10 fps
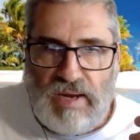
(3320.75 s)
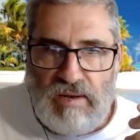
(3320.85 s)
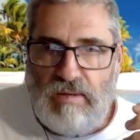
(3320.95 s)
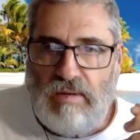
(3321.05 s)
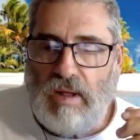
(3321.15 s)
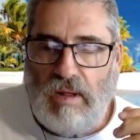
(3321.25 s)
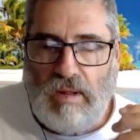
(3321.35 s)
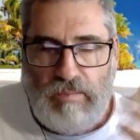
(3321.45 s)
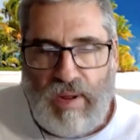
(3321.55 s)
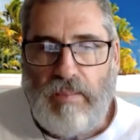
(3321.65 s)
In
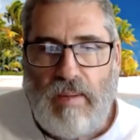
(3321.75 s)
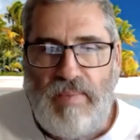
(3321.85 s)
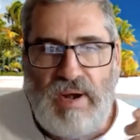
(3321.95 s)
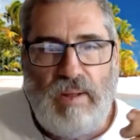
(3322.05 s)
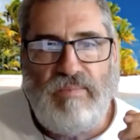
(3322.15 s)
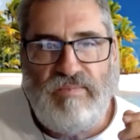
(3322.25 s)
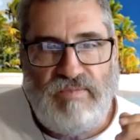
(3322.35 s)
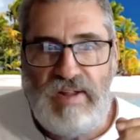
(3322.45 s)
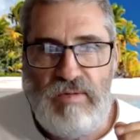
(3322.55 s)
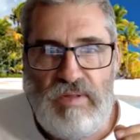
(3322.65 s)
Parama Padam,
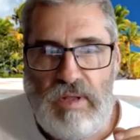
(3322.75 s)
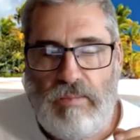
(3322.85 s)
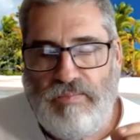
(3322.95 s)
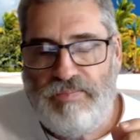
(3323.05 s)
Vaikuntha.